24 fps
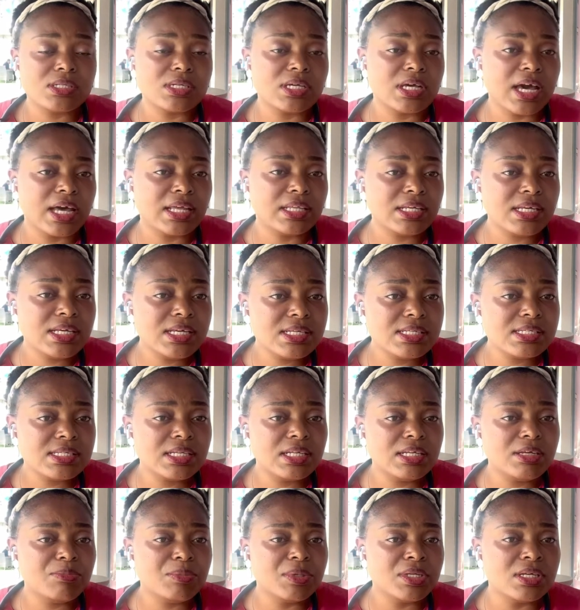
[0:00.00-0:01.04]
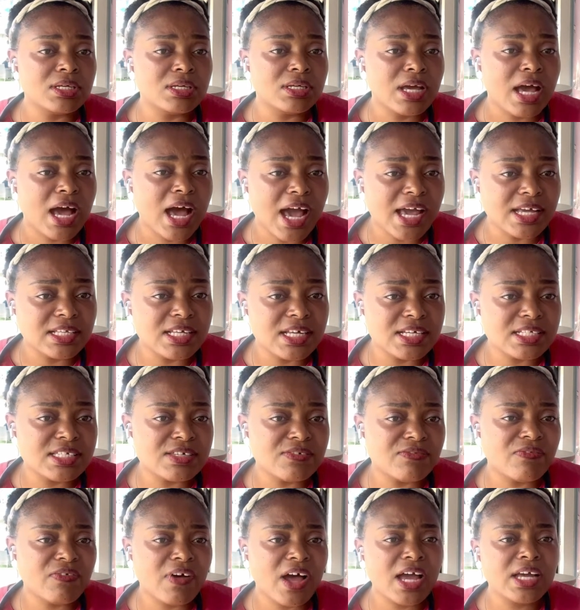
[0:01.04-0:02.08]
it can easily be
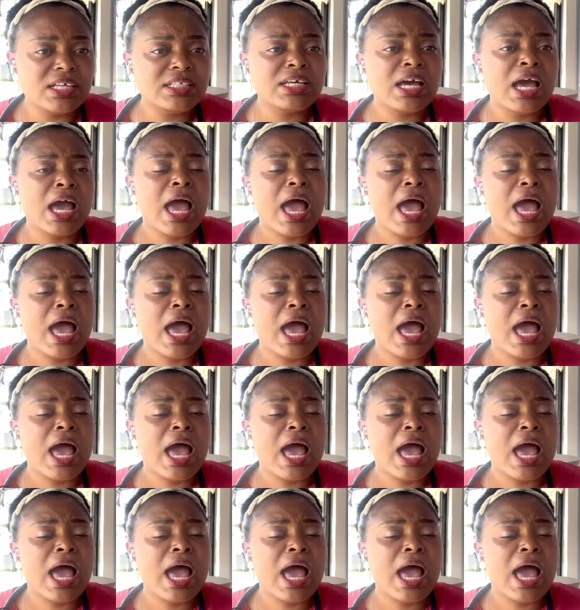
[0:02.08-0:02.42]
identified